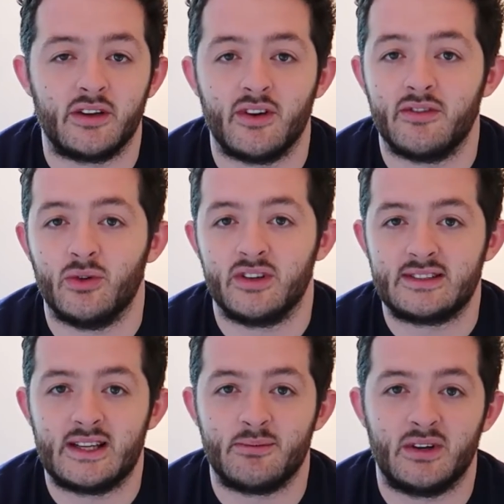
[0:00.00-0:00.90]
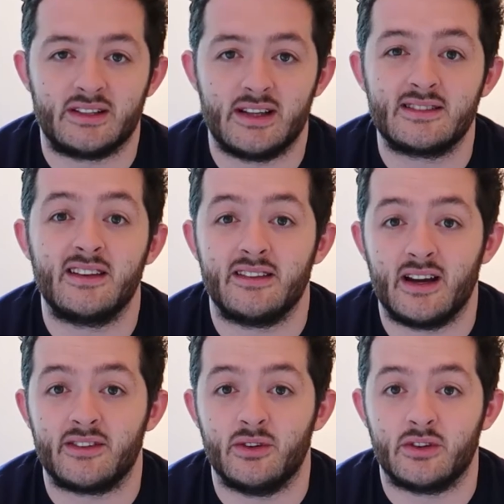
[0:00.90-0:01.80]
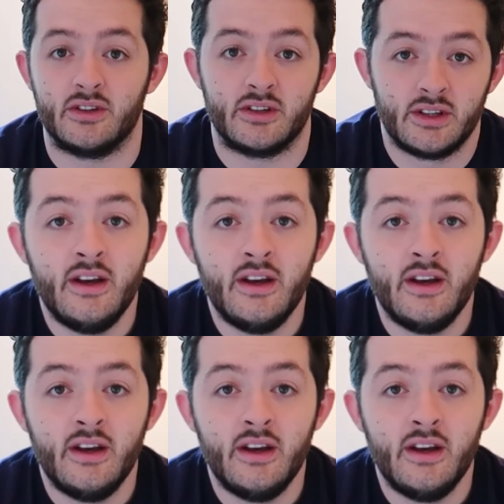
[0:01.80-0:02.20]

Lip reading: If I'm falling asleep at my desk, that's not good.